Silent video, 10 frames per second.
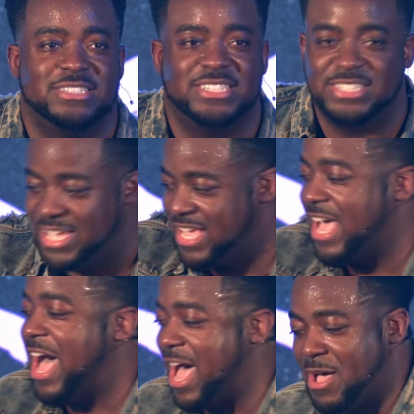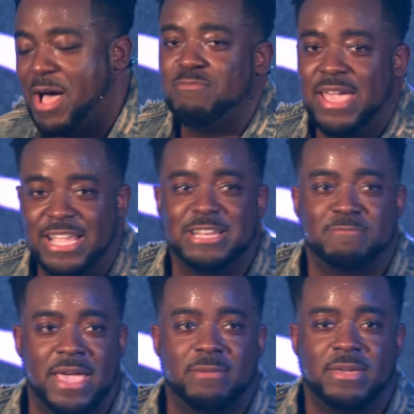She's, I, I, I'm making
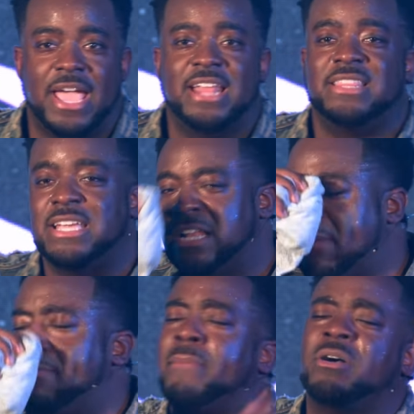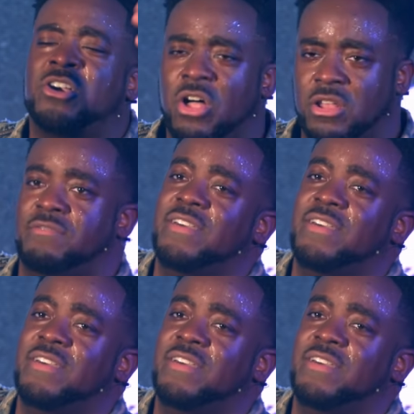it, baby. And then her mama called on